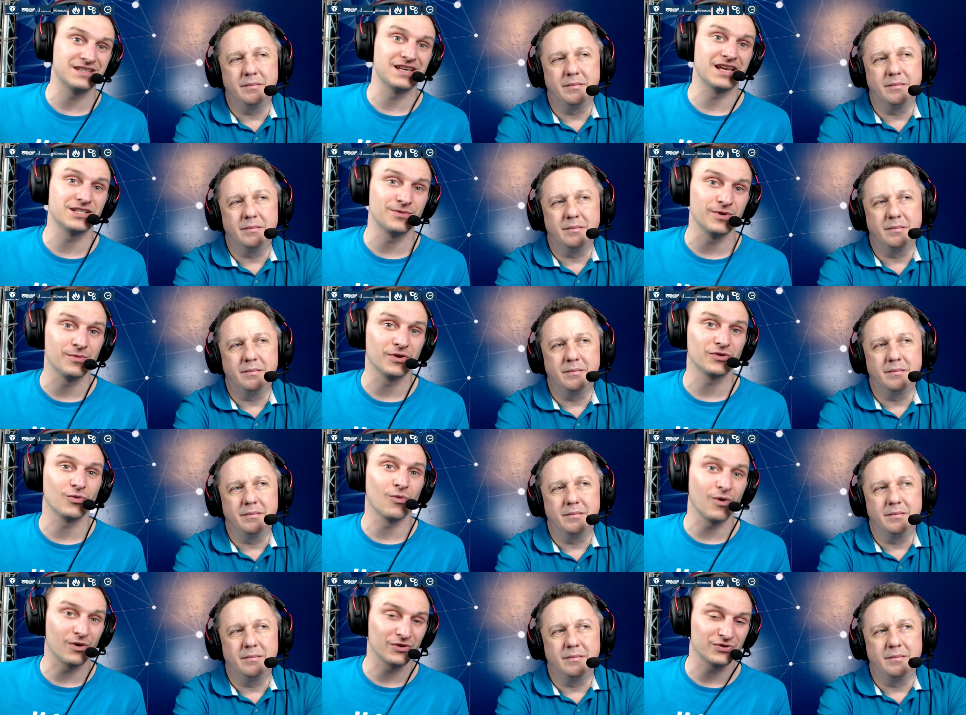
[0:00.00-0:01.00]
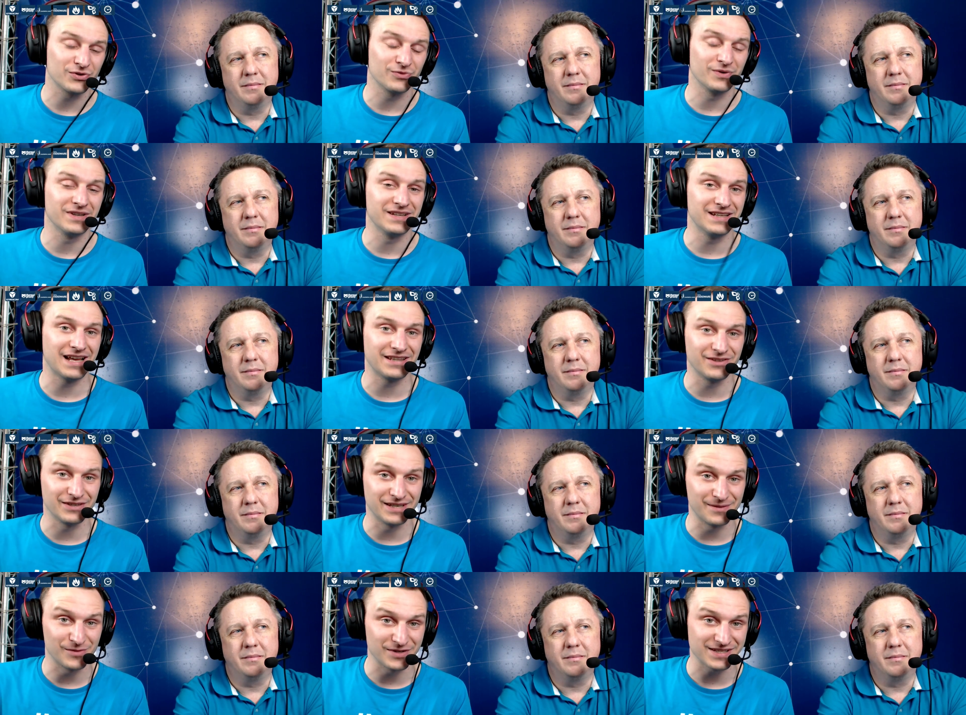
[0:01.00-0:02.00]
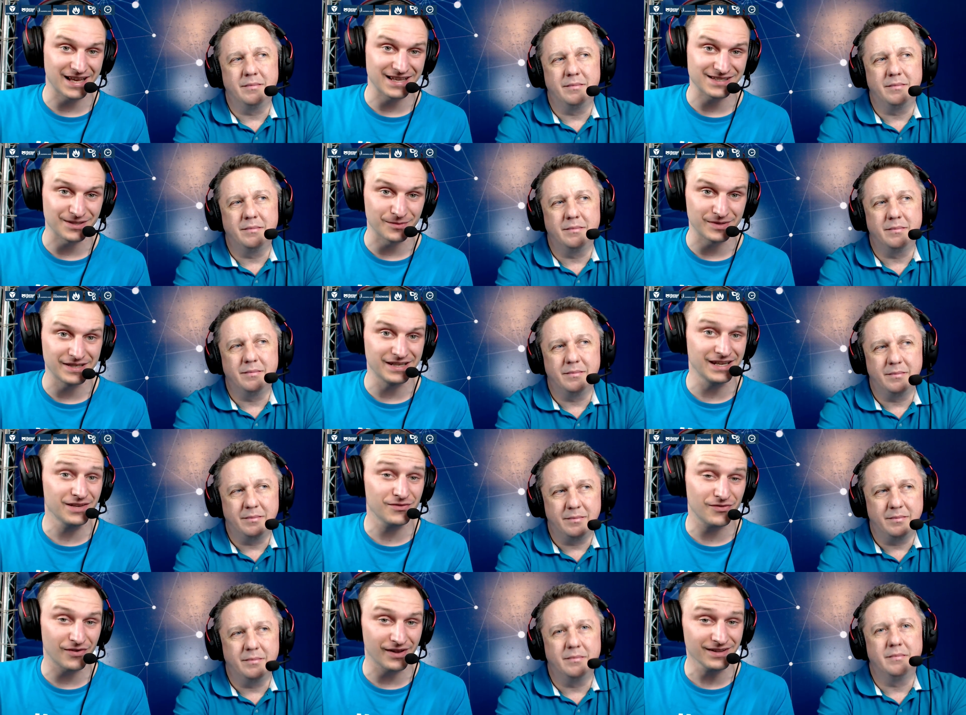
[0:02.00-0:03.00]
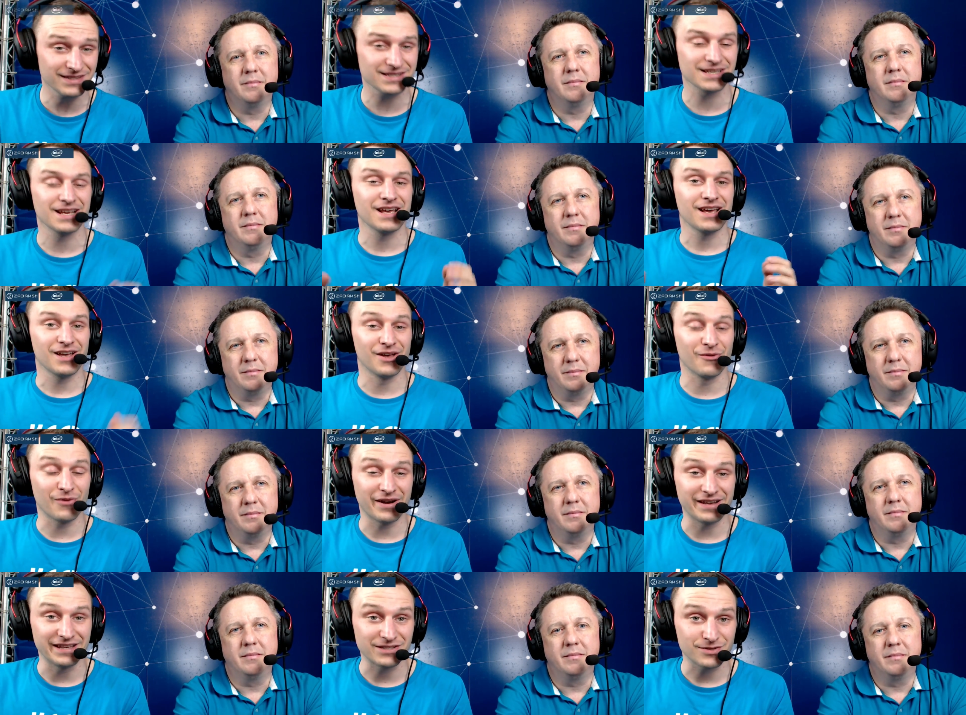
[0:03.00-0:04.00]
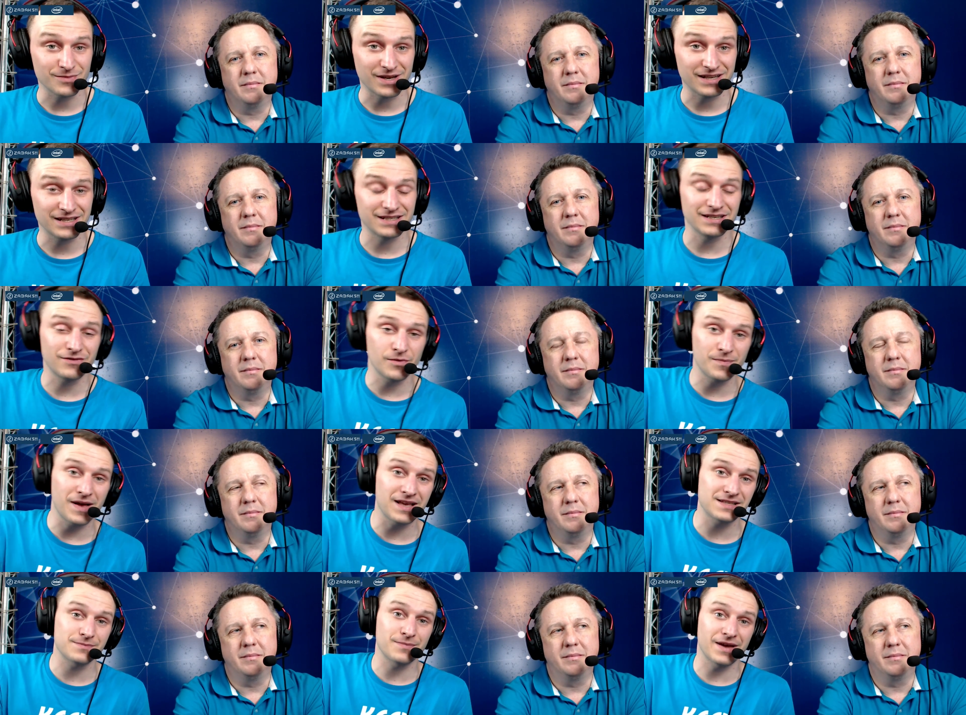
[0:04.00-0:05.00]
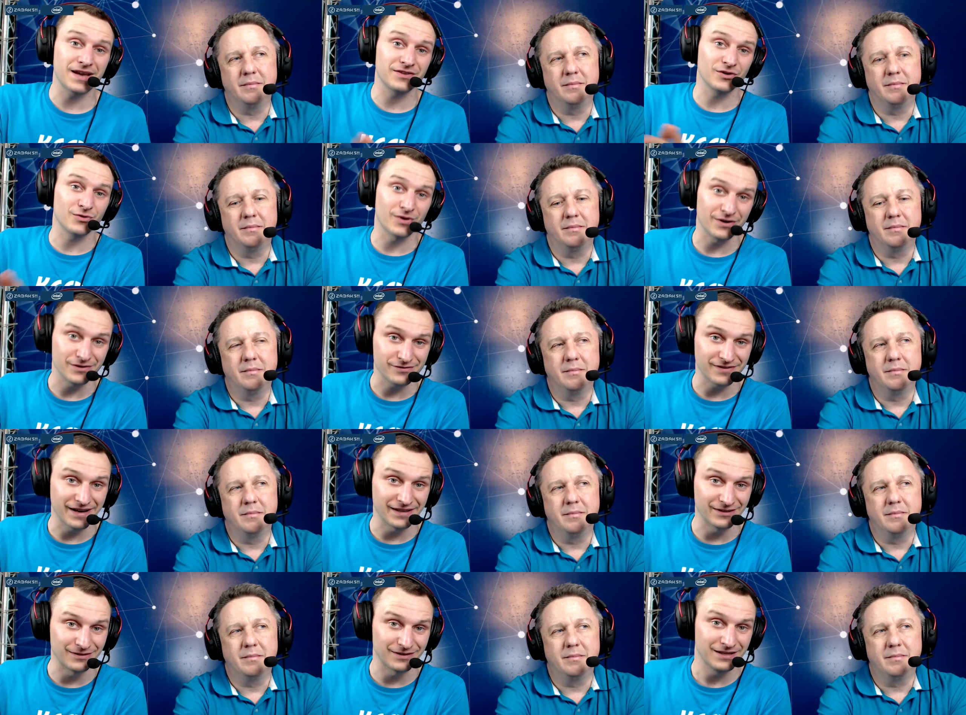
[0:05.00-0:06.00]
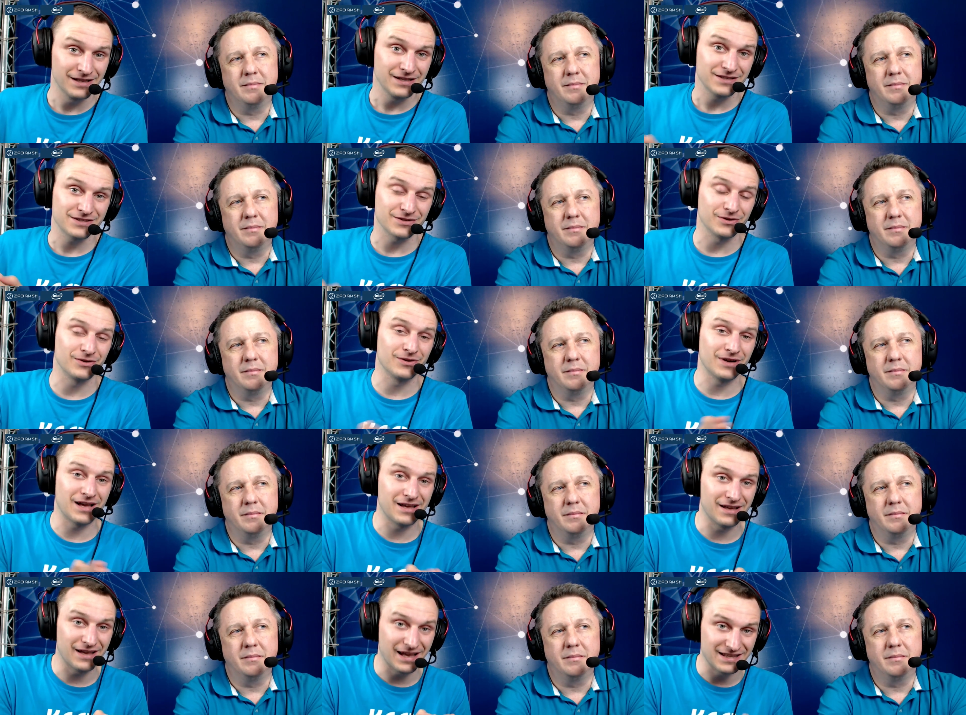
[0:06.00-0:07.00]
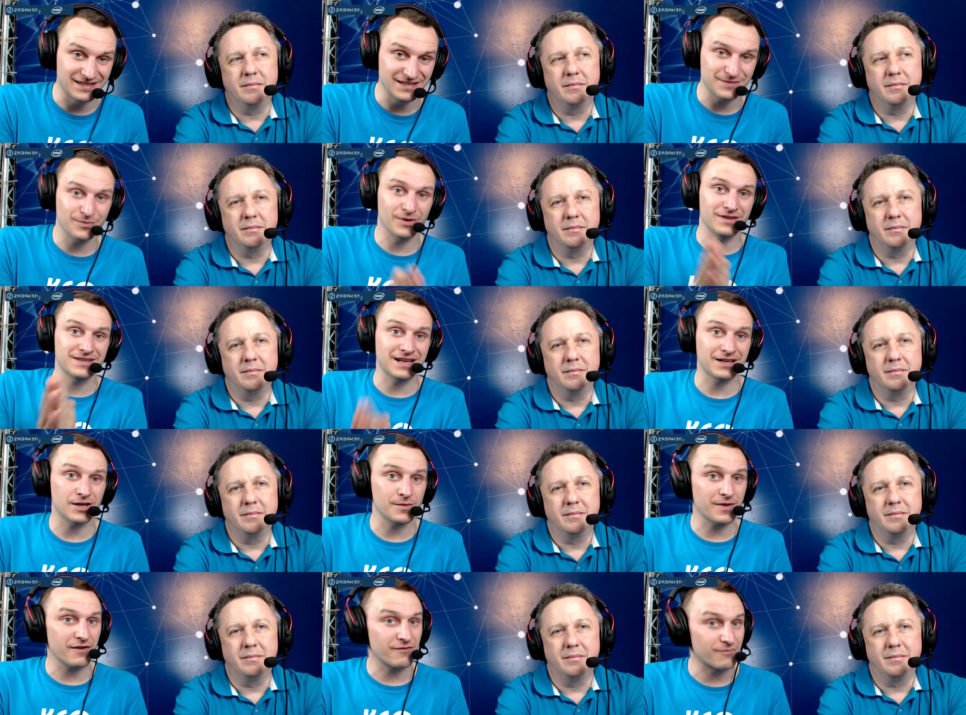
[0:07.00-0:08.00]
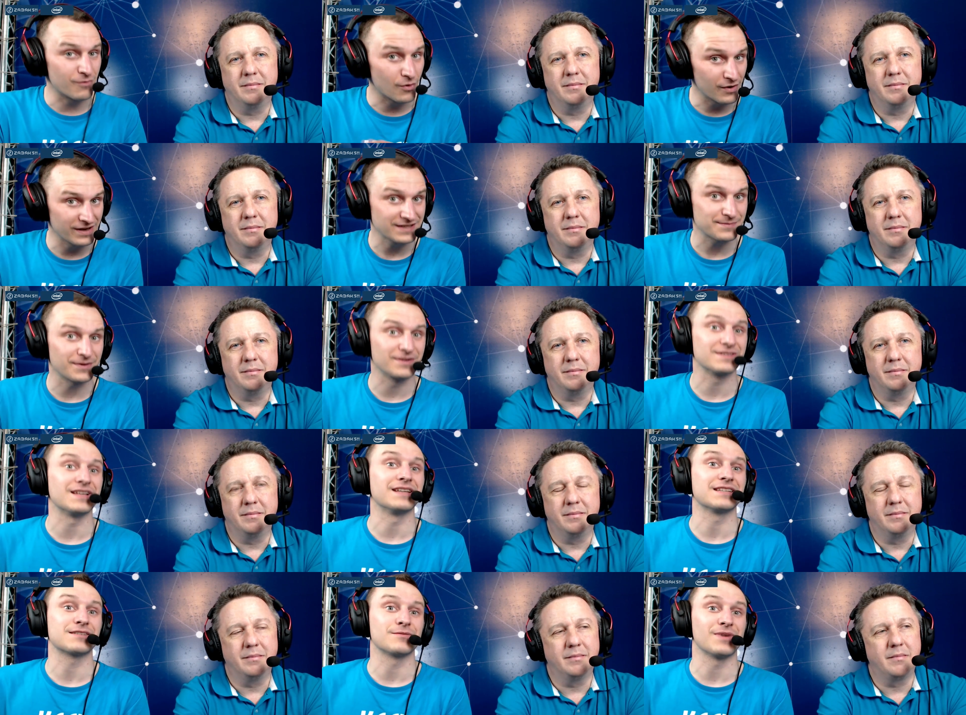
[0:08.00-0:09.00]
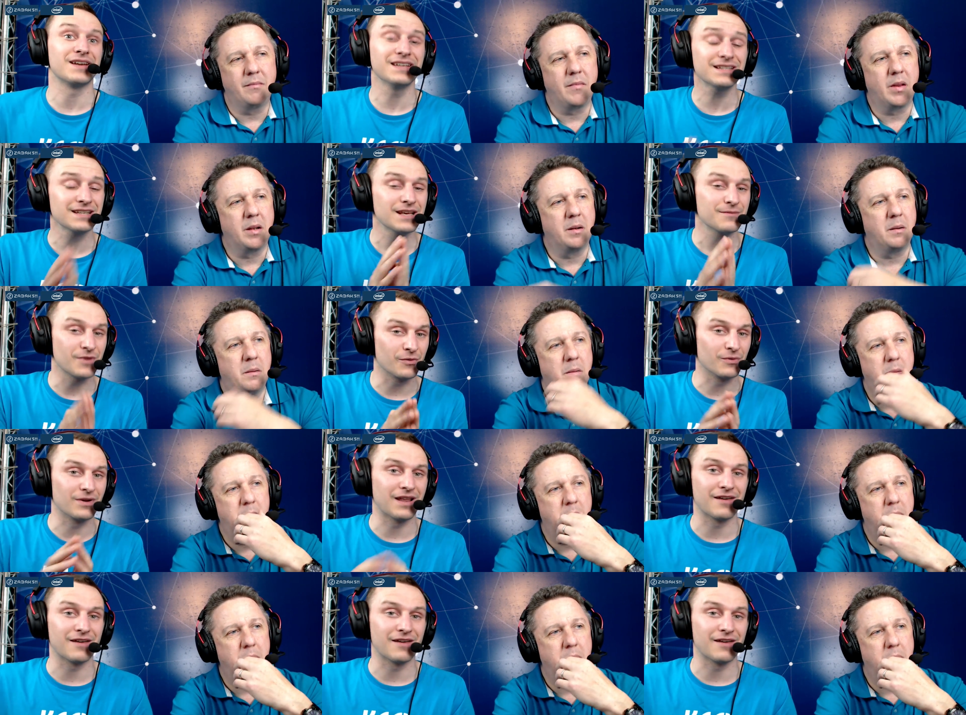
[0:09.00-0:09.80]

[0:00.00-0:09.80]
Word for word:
Speaker 1: at the HWBot World Tour we did at the Gamers Assembly in France, uh, while Extreme Addict never passed by the quarterfinal. So uh, at this point, Dancop have more experience than Extreme Addict but